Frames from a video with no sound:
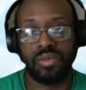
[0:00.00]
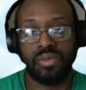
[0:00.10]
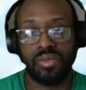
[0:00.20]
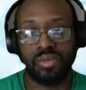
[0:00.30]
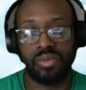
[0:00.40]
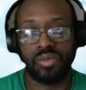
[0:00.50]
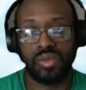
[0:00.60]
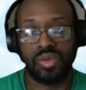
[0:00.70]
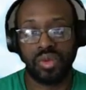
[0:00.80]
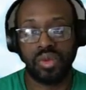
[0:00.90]

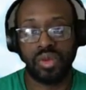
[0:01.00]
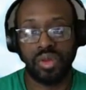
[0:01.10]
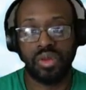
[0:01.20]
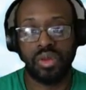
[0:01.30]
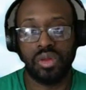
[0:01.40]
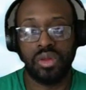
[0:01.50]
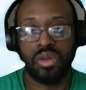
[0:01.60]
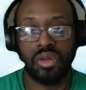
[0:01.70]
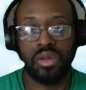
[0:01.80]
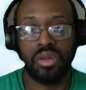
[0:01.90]

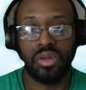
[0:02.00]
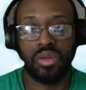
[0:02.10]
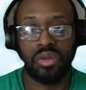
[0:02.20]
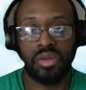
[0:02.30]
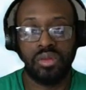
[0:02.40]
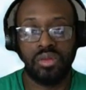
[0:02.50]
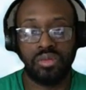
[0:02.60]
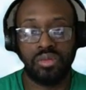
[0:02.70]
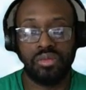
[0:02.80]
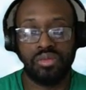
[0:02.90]

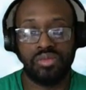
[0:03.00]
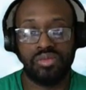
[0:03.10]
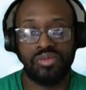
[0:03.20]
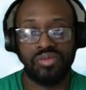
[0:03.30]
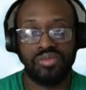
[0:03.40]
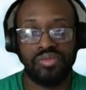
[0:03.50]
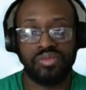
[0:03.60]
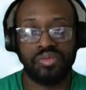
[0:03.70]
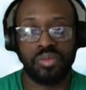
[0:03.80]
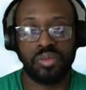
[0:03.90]

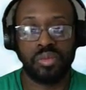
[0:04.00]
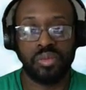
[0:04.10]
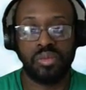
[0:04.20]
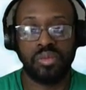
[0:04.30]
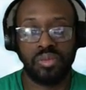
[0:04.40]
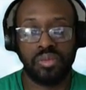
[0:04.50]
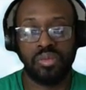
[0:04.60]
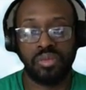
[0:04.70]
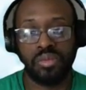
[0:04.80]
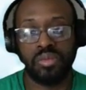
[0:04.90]

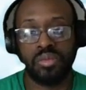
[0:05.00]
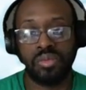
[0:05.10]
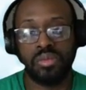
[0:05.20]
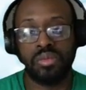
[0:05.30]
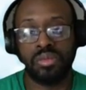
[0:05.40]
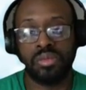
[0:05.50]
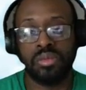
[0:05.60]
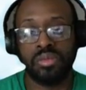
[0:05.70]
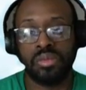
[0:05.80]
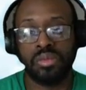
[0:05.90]

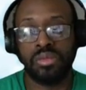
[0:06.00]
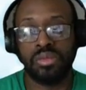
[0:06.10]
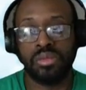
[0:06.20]
[no speech]